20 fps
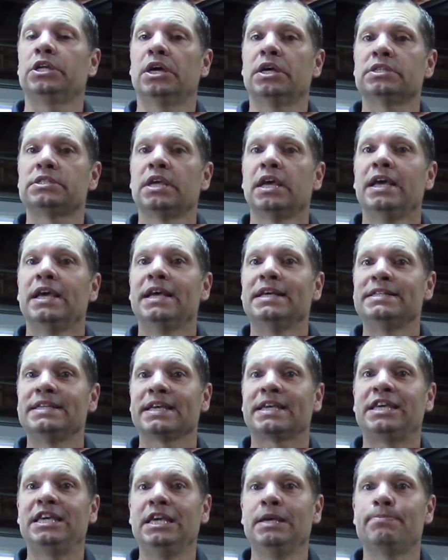does is
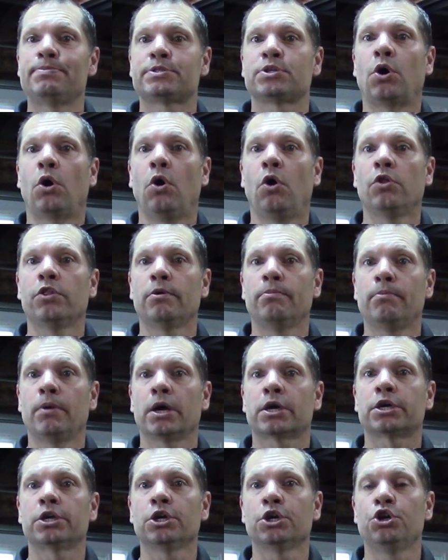it keeps all the
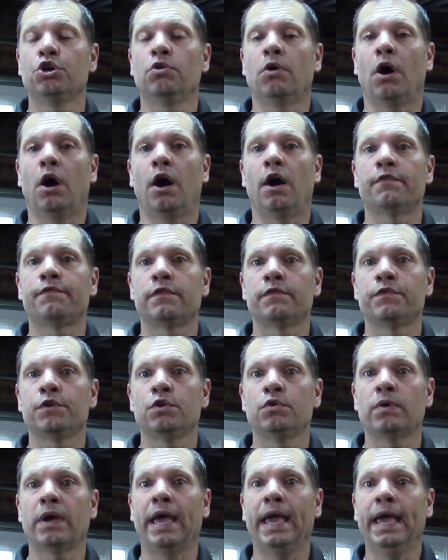muck and goo off of
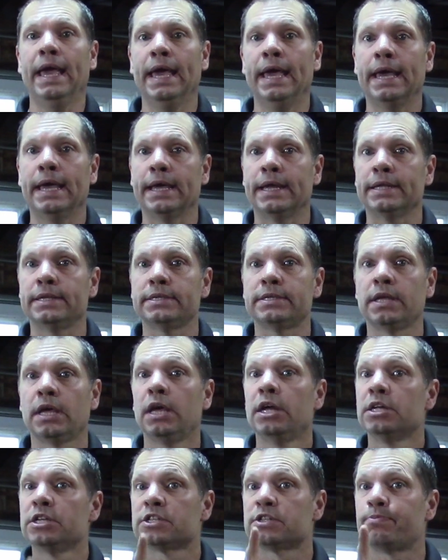you, and
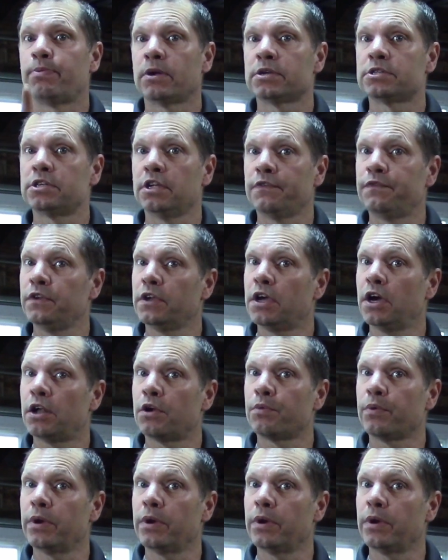especially if you got a